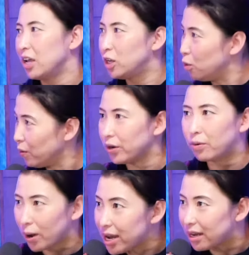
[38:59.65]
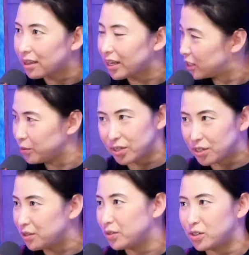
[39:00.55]
you were great. Like she was
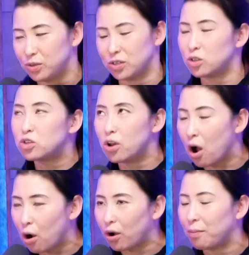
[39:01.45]
just so